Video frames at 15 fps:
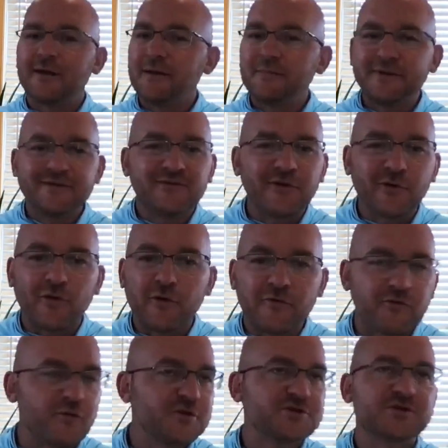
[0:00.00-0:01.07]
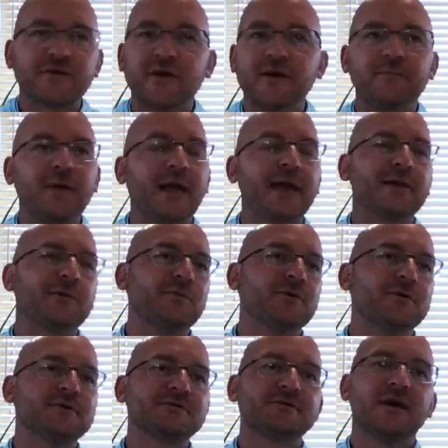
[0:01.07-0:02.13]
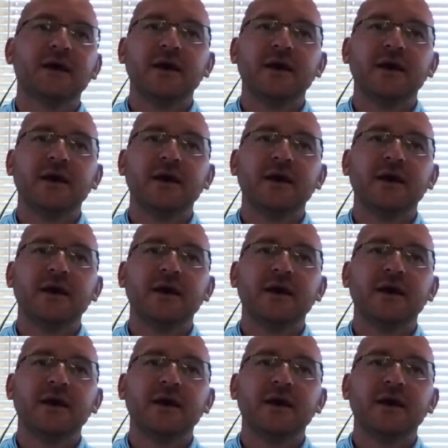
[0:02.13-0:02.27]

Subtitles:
I mean, deer are fringe type animals.